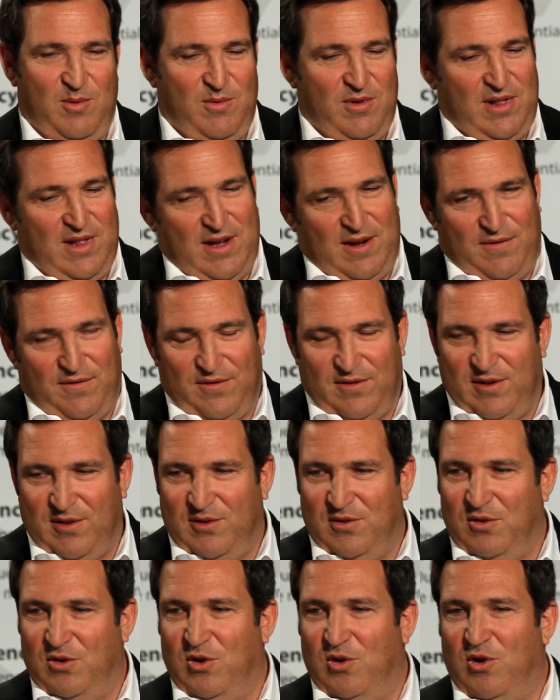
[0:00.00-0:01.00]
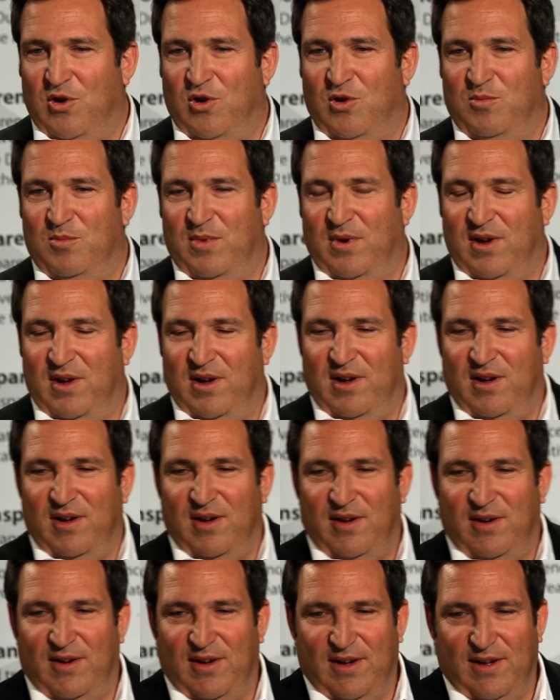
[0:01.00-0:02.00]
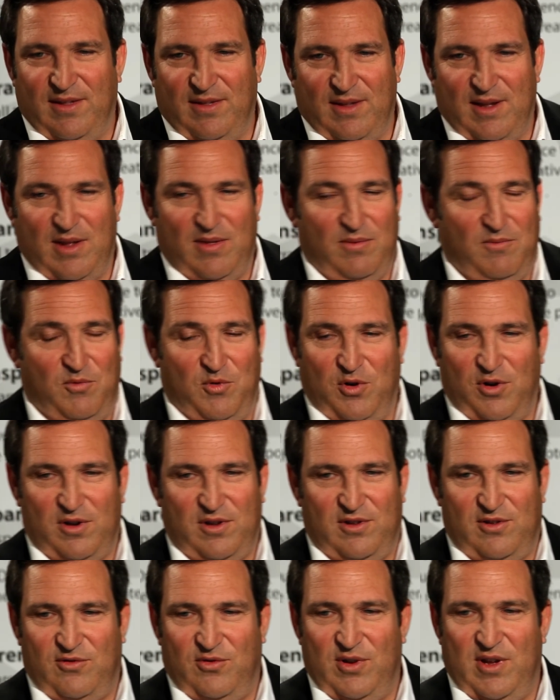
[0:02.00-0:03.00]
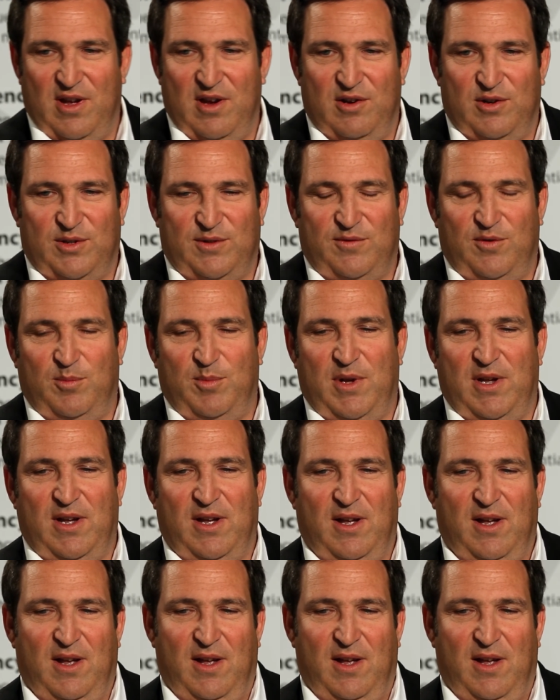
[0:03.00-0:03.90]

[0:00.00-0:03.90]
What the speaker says: left to go home, and worked 3 years for me.